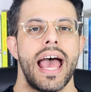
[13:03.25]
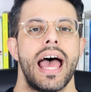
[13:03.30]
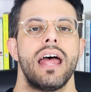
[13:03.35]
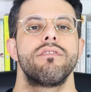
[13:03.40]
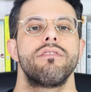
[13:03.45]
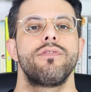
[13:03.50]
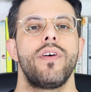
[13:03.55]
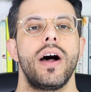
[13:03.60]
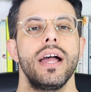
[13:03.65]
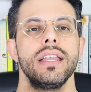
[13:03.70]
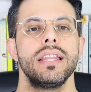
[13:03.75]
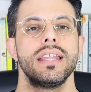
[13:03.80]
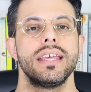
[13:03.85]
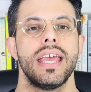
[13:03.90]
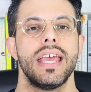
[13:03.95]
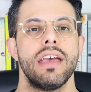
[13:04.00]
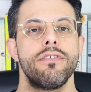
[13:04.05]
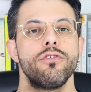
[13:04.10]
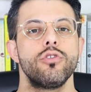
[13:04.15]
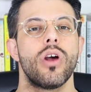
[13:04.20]
And
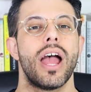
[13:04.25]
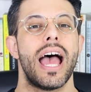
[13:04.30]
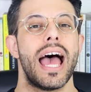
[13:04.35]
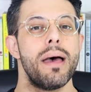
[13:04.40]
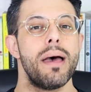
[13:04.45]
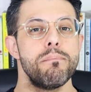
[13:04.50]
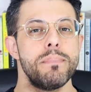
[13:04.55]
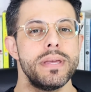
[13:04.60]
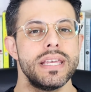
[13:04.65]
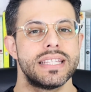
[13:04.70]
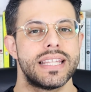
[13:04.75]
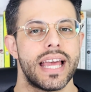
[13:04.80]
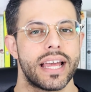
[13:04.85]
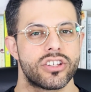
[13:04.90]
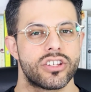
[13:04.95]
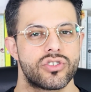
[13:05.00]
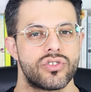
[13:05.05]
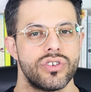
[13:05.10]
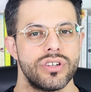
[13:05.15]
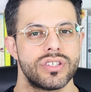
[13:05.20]
finally, if you're
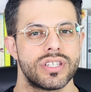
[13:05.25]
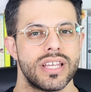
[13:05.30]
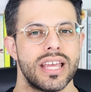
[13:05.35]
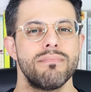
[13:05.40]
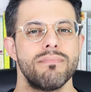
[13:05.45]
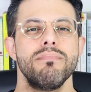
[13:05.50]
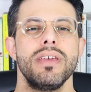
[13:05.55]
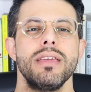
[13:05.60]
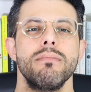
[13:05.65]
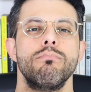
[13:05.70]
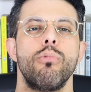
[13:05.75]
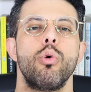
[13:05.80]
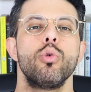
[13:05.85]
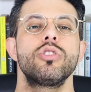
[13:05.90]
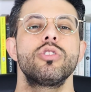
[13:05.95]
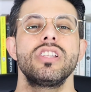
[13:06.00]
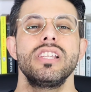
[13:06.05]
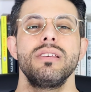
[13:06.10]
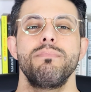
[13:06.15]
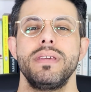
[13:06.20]
ambidextrous, it may
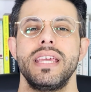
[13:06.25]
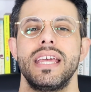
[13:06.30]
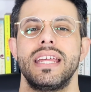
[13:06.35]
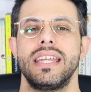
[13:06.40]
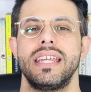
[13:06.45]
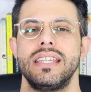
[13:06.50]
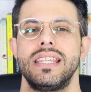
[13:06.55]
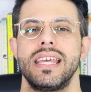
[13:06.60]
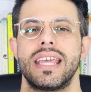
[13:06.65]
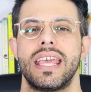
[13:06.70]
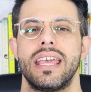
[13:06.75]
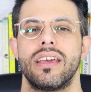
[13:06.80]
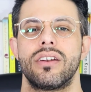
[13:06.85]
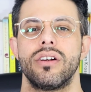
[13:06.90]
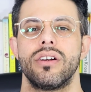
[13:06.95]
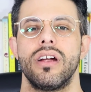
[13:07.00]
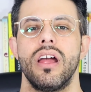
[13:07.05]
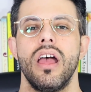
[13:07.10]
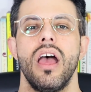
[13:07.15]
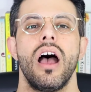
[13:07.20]
mostly be an
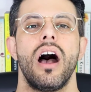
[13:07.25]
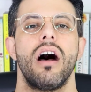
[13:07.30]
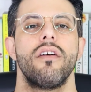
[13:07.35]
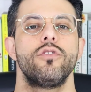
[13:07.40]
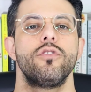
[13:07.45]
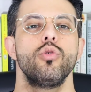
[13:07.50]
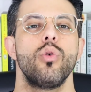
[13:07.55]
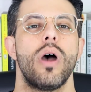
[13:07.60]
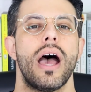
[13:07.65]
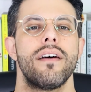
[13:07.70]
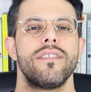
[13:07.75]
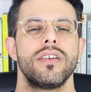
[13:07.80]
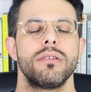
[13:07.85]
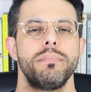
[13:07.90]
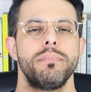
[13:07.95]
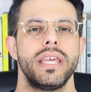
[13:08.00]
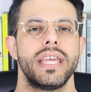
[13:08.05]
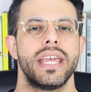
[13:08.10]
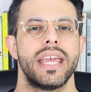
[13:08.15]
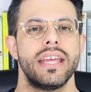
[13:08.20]
indicator of you
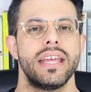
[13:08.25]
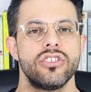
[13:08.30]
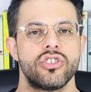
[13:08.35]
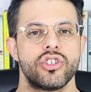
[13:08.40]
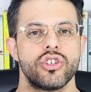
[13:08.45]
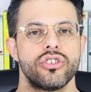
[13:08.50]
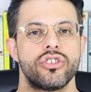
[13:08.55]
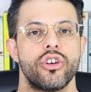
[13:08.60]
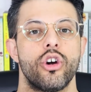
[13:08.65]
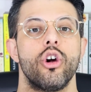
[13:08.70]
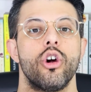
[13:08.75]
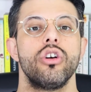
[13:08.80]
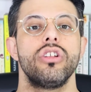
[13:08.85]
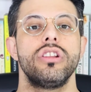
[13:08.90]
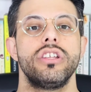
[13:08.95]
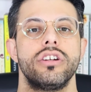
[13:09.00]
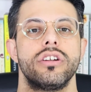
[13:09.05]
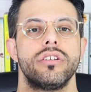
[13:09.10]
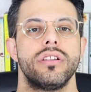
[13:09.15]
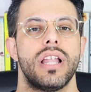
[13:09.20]
having been injured
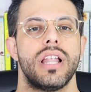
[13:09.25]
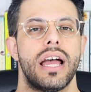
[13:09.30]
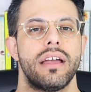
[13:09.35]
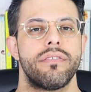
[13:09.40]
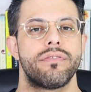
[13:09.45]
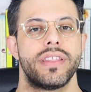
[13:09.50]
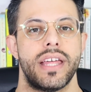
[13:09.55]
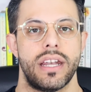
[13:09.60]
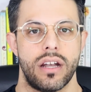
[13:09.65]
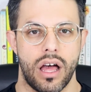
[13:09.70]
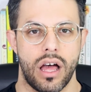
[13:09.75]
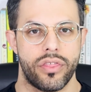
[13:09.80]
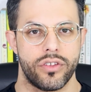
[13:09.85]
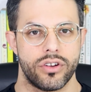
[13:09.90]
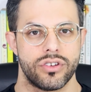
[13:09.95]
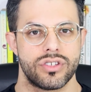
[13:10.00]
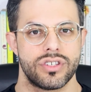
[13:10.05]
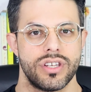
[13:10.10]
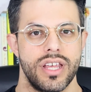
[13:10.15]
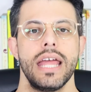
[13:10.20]
earlier in life than
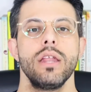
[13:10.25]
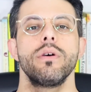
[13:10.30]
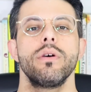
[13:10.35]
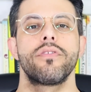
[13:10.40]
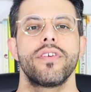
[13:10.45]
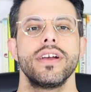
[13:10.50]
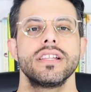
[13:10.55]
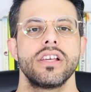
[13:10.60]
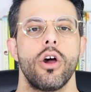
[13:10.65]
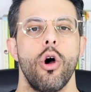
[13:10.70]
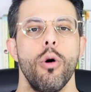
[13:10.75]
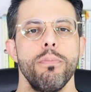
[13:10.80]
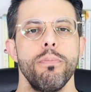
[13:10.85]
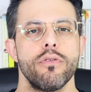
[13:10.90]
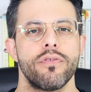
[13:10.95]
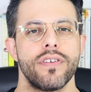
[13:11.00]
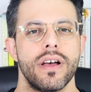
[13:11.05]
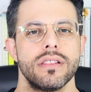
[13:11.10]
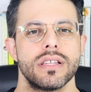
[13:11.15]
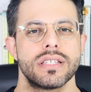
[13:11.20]
others. Anyway, friends, I hope
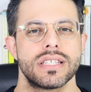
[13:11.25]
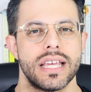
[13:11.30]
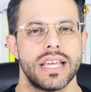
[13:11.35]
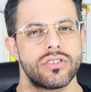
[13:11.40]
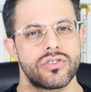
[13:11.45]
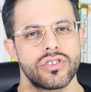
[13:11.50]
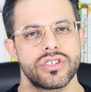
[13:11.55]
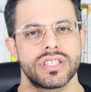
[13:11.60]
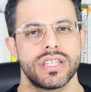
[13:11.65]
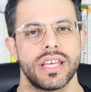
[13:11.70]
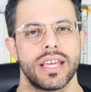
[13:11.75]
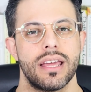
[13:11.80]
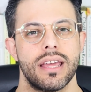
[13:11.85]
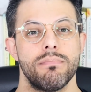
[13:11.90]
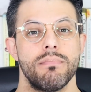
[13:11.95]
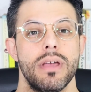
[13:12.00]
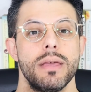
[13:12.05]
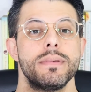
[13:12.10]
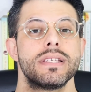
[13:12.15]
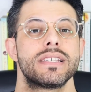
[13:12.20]
you found this interesting
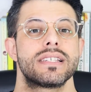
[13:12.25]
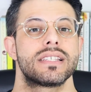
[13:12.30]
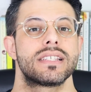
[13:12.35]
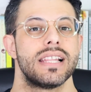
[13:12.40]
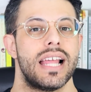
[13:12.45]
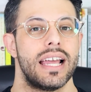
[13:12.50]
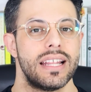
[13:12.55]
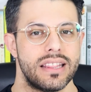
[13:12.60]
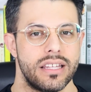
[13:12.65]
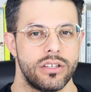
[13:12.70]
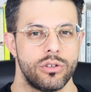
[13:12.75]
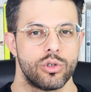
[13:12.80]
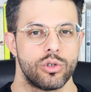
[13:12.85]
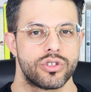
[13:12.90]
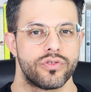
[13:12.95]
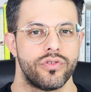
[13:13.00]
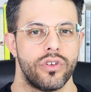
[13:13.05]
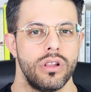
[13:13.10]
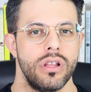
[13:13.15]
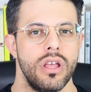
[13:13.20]
and maybe slightly
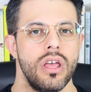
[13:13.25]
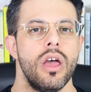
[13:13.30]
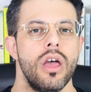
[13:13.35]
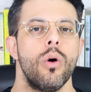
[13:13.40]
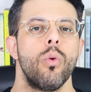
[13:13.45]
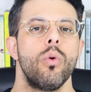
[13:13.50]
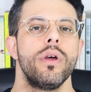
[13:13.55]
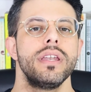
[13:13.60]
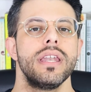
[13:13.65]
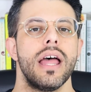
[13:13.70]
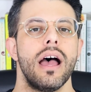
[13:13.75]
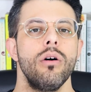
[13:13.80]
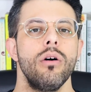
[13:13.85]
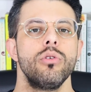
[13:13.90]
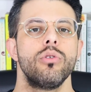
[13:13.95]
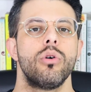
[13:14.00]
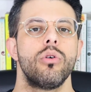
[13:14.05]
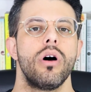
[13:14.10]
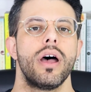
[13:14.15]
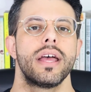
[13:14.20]
useful. We now
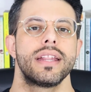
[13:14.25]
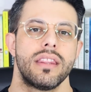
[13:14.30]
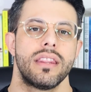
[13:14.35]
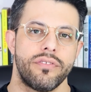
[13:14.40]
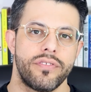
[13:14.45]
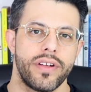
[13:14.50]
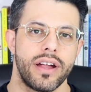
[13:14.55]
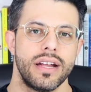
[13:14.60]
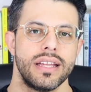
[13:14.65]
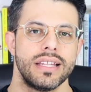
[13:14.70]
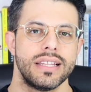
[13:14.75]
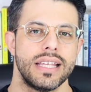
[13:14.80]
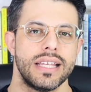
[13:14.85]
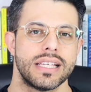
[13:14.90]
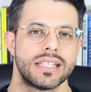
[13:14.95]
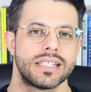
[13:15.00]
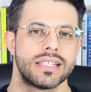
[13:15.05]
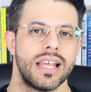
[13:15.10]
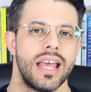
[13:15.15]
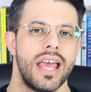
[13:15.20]
know, at the very
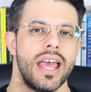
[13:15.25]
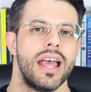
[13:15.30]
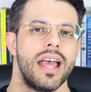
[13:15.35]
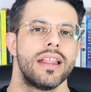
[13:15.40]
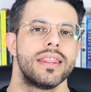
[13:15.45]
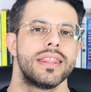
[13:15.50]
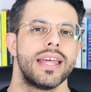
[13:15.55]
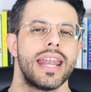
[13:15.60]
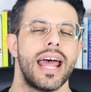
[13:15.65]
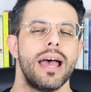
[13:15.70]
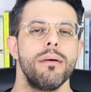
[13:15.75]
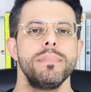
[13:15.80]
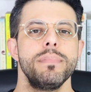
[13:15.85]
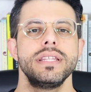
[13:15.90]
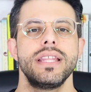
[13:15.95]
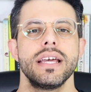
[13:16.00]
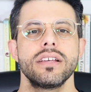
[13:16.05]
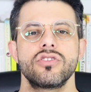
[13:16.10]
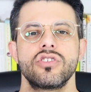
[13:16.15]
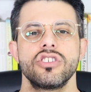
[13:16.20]
least, that
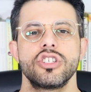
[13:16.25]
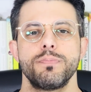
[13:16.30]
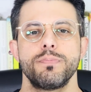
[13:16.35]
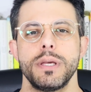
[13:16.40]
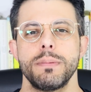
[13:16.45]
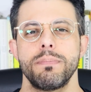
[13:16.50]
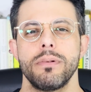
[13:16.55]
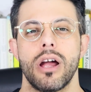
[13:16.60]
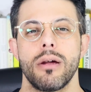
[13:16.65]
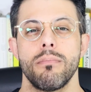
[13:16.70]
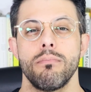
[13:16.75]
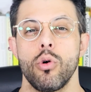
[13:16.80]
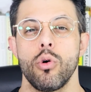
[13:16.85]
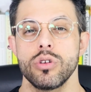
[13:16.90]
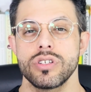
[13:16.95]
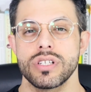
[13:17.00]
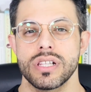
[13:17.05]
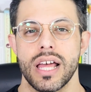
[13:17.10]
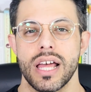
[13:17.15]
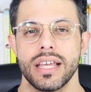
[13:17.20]
ambidextrous people are
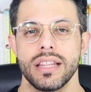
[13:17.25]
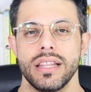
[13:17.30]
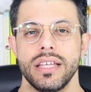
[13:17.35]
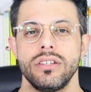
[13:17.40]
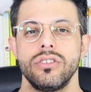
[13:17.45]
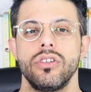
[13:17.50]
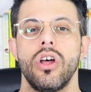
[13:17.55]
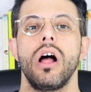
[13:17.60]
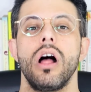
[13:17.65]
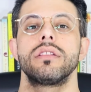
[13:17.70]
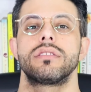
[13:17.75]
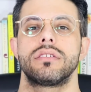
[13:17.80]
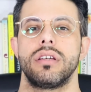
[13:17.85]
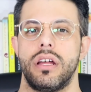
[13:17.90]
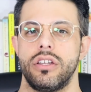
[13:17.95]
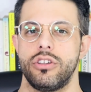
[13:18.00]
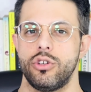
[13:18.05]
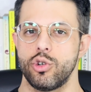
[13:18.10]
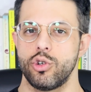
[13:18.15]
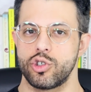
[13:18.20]
most likely not
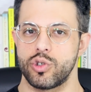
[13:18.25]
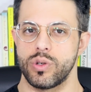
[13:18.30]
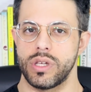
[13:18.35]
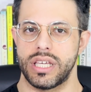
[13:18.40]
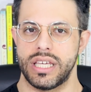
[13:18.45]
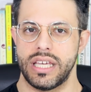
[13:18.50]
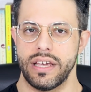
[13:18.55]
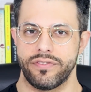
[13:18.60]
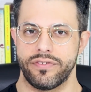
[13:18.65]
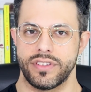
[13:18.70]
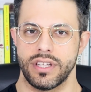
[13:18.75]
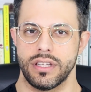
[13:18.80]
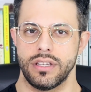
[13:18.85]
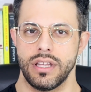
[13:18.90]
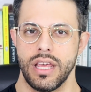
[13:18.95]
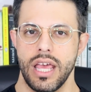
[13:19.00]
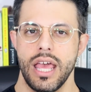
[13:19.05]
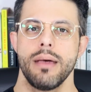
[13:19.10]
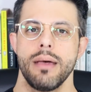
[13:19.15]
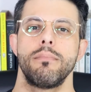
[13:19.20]
unusually
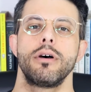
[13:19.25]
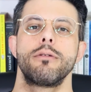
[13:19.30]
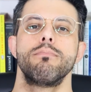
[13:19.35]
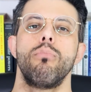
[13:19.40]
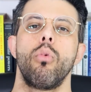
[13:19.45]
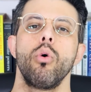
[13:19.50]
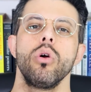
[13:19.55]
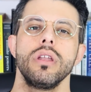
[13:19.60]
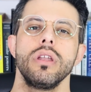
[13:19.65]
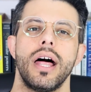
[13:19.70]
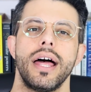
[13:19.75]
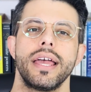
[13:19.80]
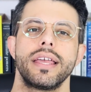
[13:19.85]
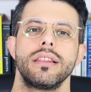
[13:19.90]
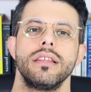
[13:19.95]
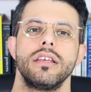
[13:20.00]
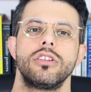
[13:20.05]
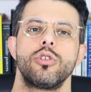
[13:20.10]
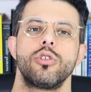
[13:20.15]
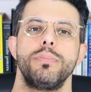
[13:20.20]
gifted, but more
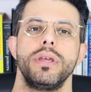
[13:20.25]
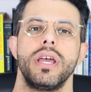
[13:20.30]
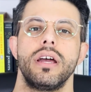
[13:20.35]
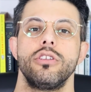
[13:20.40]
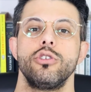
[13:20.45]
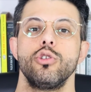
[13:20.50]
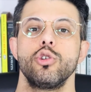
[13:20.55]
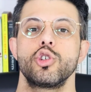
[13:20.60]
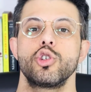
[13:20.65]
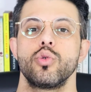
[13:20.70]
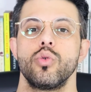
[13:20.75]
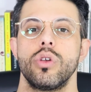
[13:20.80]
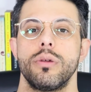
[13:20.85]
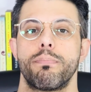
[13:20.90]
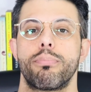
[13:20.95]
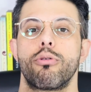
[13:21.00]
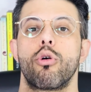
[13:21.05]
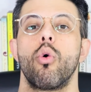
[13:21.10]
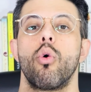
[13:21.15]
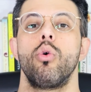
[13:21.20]
likely to be
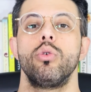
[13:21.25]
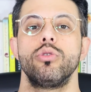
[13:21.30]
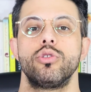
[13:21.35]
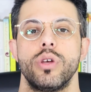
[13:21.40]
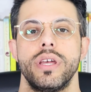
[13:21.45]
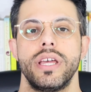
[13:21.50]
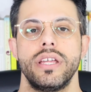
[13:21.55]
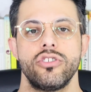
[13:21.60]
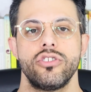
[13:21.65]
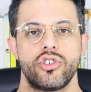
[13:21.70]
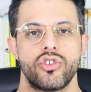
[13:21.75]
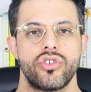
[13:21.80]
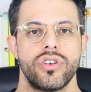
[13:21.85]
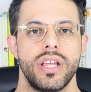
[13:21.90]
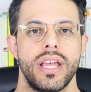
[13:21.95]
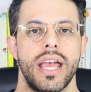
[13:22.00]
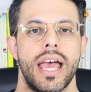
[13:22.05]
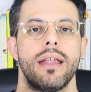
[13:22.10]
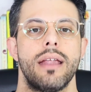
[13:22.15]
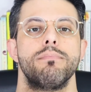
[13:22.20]
unusually prone to
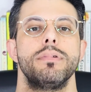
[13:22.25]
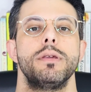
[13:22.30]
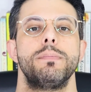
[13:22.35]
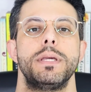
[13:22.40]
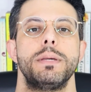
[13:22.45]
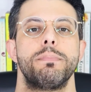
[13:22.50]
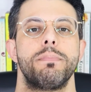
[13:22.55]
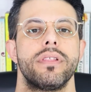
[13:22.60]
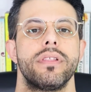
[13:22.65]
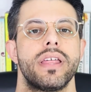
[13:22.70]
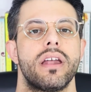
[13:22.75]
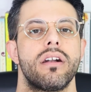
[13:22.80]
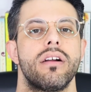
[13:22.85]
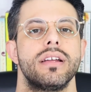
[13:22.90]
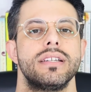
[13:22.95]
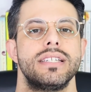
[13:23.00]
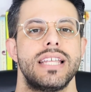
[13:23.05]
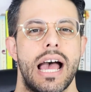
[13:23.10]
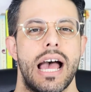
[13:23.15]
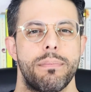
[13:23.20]
injury and be people that
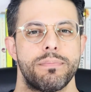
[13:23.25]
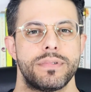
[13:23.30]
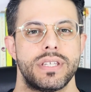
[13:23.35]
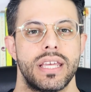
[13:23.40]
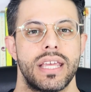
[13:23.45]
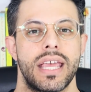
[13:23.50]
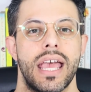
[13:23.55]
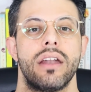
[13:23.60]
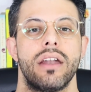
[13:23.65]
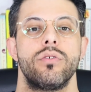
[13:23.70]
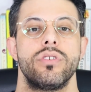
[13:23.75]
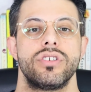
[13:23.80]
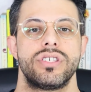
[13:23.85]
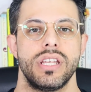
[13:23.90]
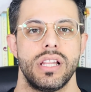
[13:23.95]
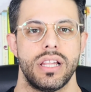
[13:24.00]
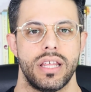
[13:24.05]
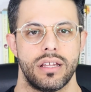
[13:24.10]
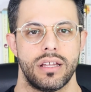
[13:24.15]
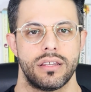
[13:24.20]
are adapting and
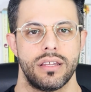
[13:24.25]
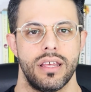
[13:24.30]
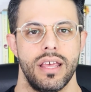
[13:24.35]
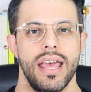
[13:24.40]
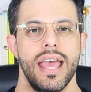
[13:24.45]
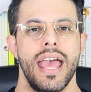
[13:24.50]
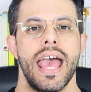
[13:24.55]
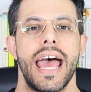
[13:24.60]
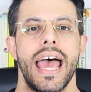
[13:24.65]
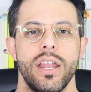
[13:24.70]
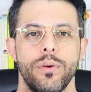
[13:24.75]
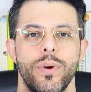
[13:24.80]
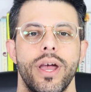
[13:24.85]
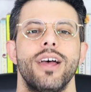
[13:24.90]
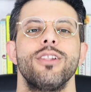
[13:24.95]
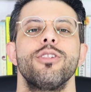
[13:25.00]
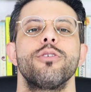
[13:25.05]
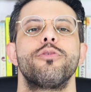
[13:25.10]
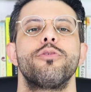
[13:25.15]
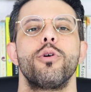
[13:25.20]
resilient. Anyway,
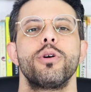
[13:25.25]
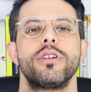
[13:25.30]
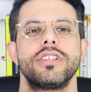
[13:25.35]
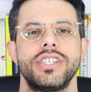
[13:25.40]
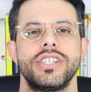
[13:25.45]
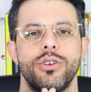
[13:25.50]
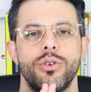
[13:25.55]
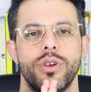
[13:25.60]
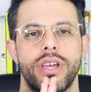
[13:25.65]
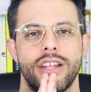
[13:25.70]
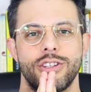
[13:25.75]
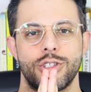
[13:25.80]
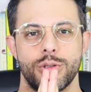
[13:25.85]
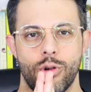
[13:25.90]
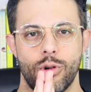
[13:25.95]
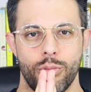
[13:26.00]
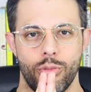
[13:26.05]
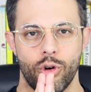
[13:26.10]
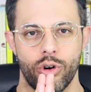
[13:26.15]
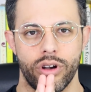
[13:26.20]
I look forward to seeing you again tomorrow